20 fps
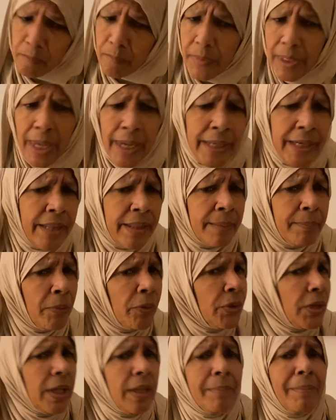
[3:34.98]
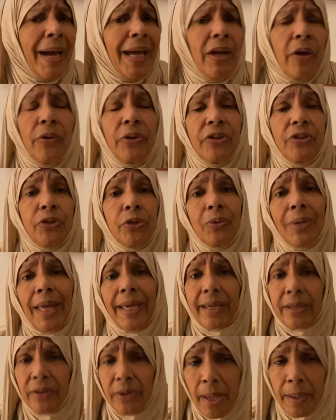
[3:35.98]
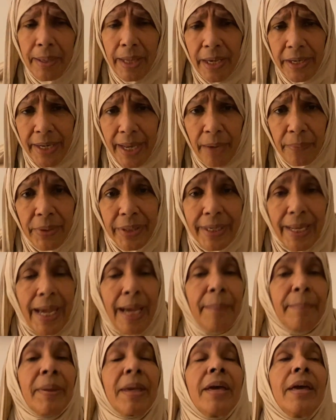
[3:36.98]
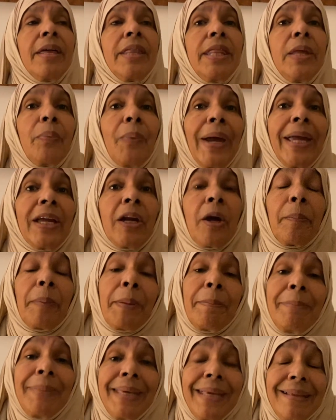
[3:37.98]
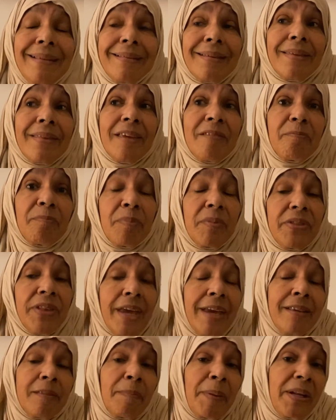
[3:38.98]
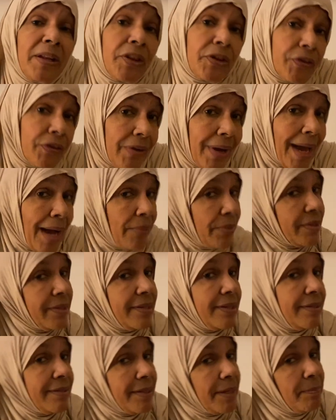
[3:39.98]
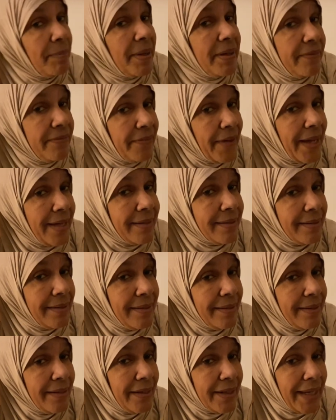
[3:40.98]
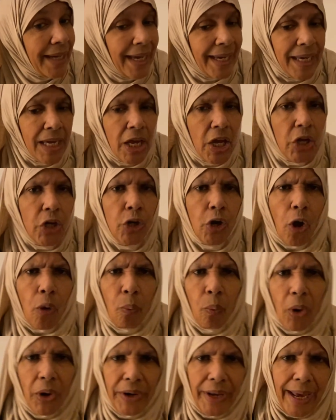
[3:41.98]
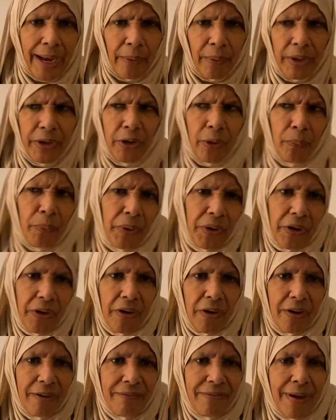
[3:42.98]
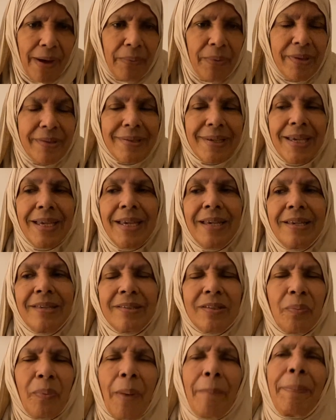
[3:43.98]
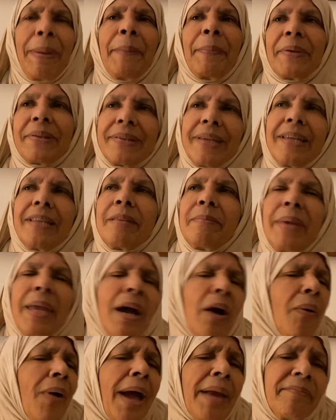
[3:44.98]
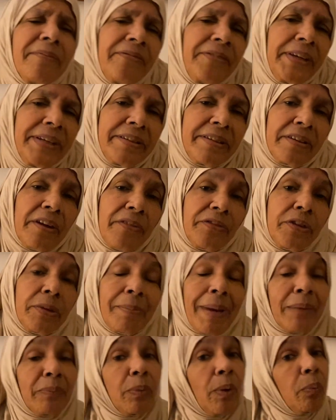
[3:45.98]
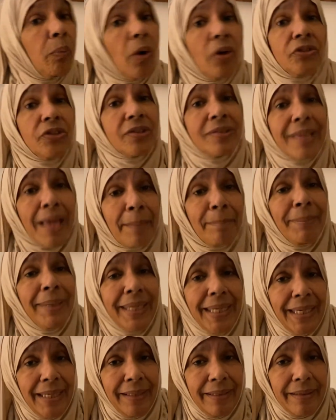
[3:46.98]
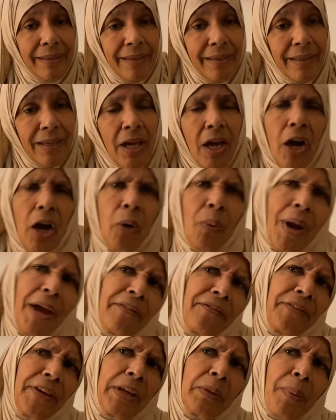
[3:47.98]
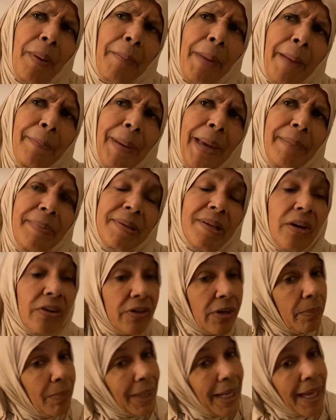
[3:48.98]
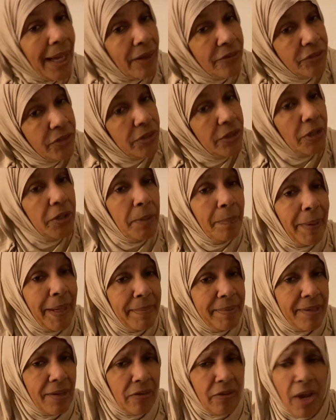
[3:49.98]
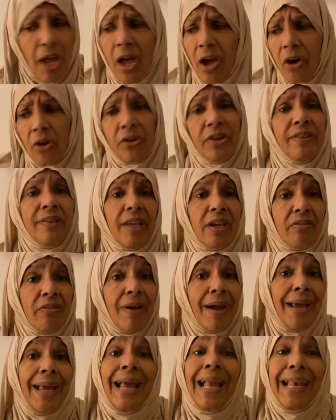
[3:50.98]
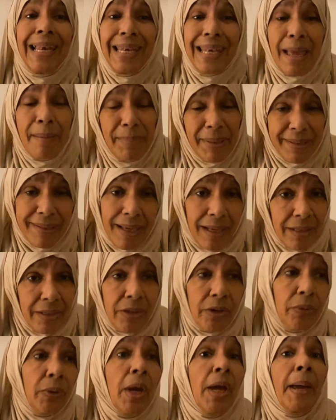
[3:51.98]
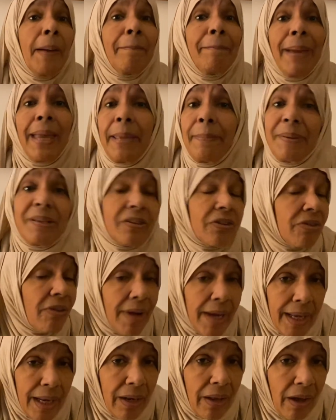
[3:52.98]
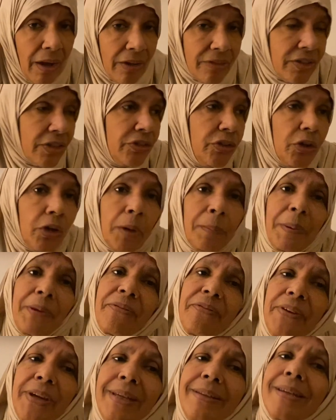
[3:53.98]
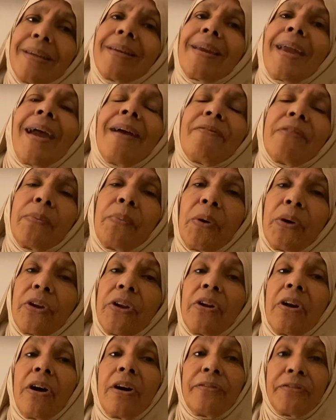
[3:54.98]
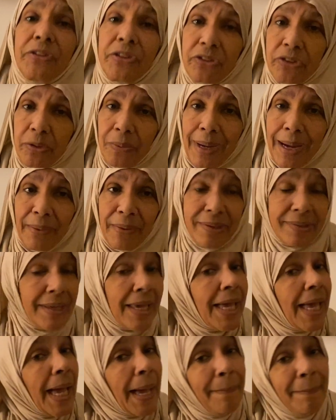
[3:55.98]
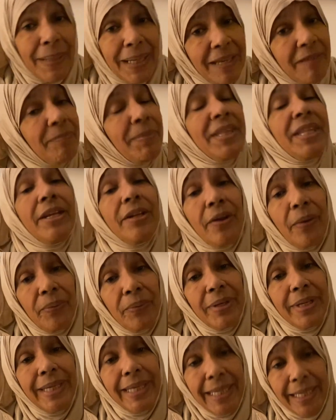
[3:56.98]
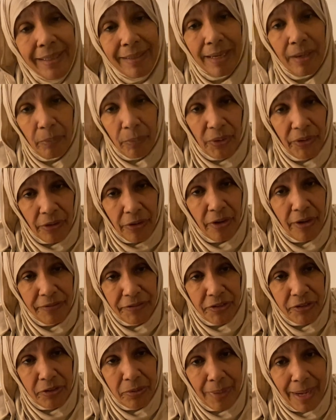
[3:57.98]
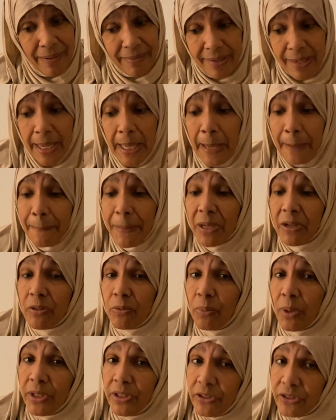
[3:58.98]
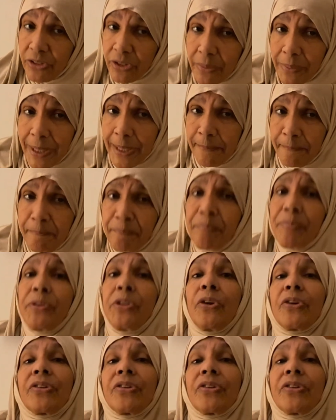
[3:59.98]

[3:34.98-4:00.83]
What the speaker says: and in the morning they might only do like an hour nap, they wake up, it means that it's been 3 hours since they've been fed. Okay, not 1 hour, not 1.5 hours. So when people say to me, oh, I'm feeding on demand, well, what does that mean? Oh, I feed when my baby's hungry. Well, how do you know your baby's hungry? Oh, because they cry. Let me tell you, babies cry a lot, and you could be feeding every 1.5 to 2 hours. And believe me, they don't need it 1.5 to 2 hours, because what you're doing, you're